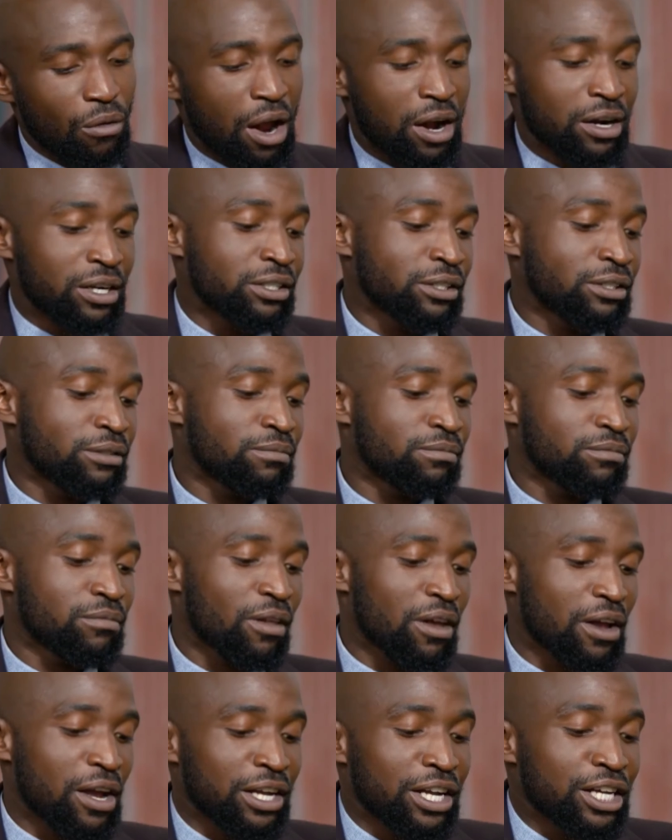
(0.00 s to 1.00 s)
He's
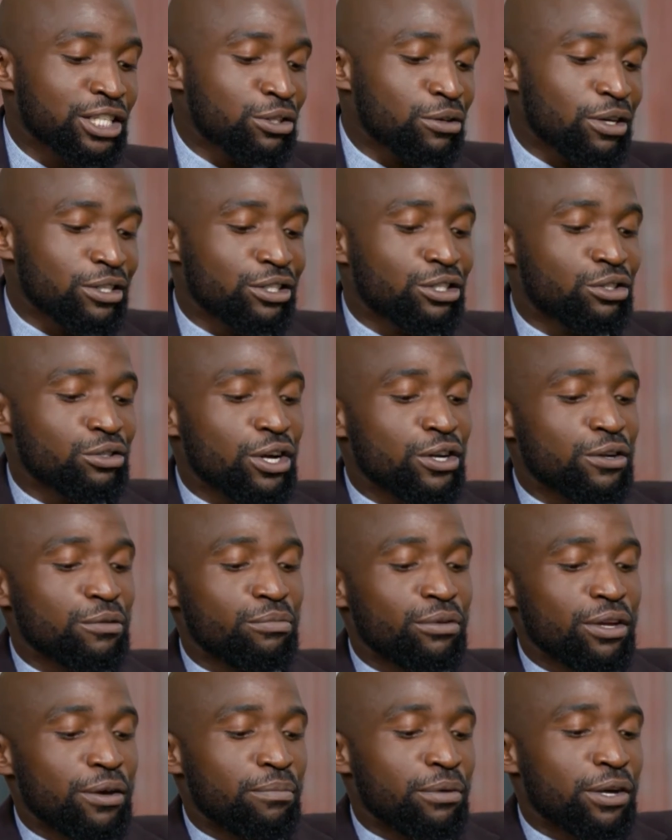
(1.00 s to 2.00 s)
I guess you are just trying to
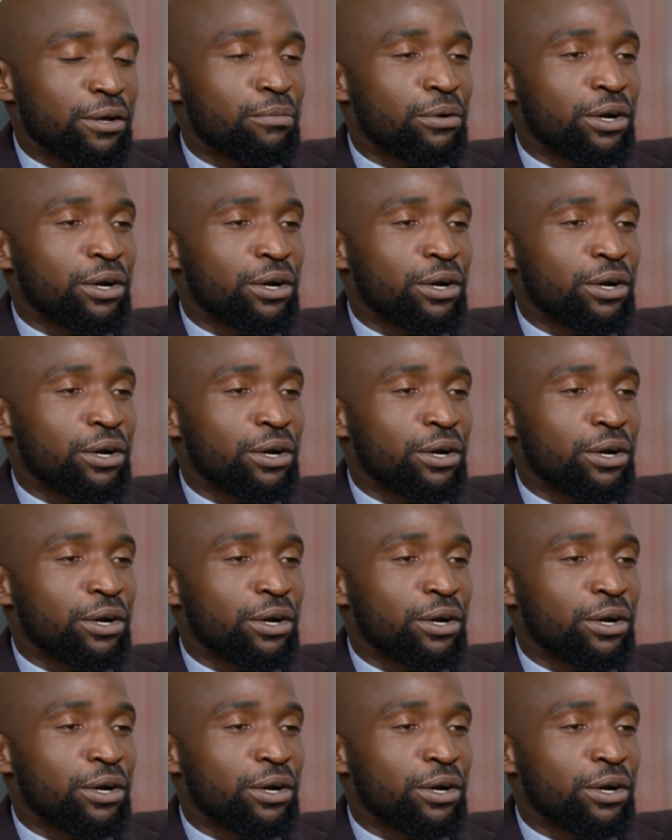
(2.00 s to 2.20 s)
be a big